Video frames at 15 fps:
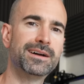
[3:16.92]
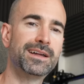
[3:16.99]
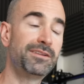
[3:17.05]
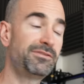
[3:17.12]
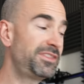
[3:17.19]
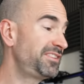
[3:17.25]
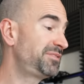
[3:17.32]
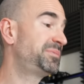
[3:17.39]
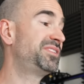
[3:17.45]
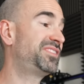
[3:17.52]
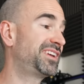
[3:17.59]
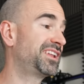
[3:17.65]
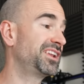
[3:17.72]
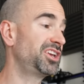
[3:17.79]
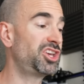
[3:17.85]
And if this
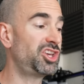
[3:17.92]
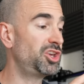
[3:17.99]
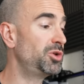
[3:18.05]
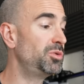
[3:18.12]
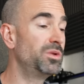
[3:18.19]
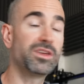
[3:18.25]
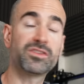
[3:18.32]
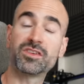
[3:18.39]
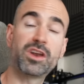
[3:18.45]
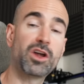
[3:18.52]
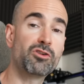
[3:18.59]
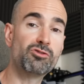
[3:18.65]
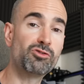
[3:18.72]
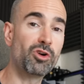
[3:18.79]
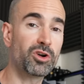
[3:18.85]
particular hue doesn't
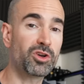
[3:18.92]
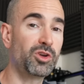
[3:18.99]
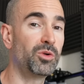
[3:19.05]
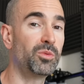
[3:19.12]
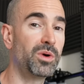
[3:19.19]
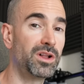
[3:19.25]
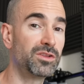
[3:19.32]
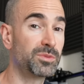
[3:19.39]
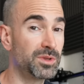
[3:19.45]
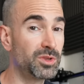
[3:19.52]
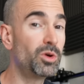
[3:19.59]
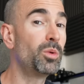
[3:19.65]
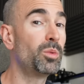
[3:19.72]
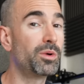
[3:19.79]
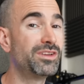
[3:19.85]
rock your world, well
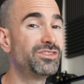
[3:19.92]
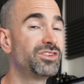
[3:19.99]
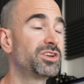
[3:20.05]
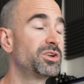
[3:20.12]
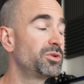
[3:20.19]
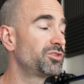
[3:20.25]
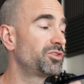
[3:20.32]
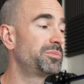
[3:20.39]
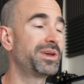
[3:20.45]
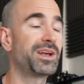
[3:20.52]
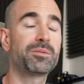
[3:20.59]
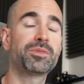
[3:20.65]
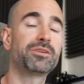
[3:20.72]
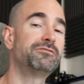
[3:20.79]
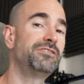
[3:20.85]
no worries, you can also pick
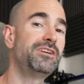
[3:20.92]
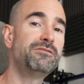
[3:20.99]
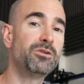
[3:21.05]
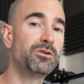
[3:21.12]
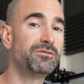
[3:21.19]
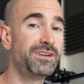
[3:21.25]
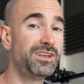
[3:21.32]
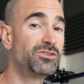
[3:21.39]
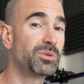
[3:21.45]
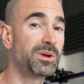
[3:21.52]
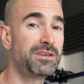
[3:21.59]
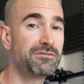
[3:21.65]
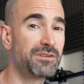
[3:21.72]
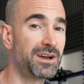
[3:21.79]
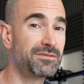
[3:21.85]
up the Vivo
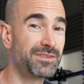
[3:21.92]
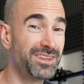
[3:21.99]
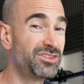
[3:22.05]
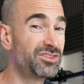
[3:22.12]
V25 in